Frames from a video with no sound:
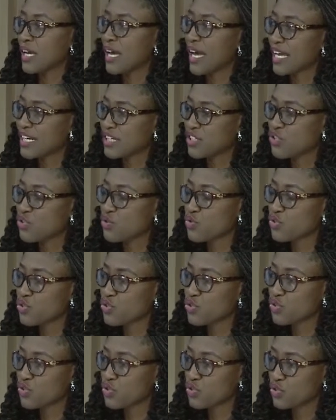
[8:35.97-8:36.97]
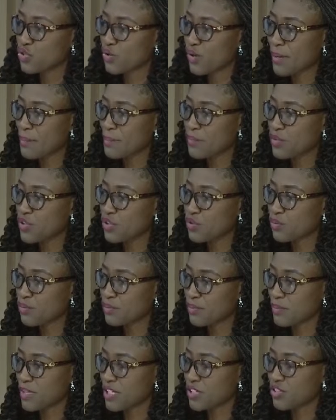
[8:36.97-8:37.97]
And
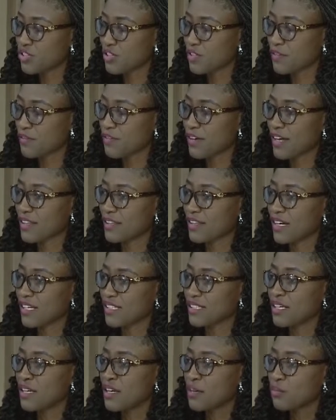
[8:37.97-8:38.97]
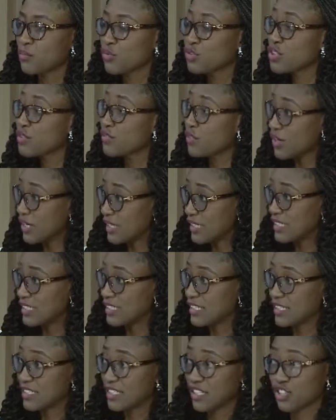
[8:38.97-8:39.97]
you mentioned the fact that most of our
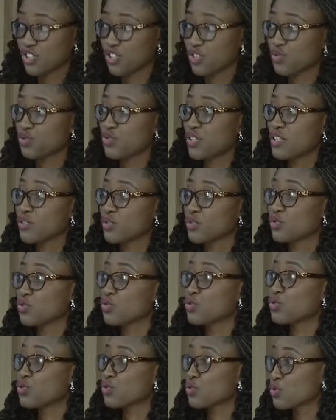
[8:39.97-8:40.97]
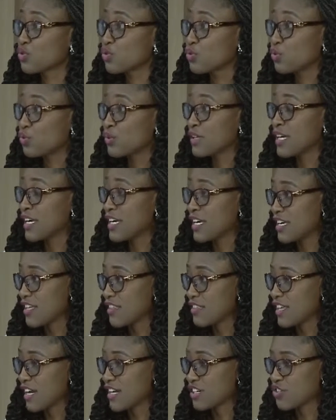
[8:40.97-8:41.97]
leaders, their children don't go to school
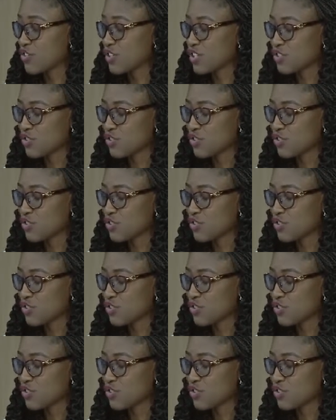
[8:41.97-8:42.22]
in Nigeria.